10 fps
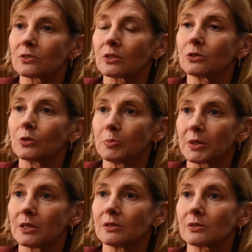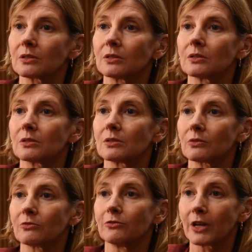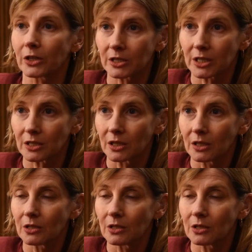Institute of Peace is very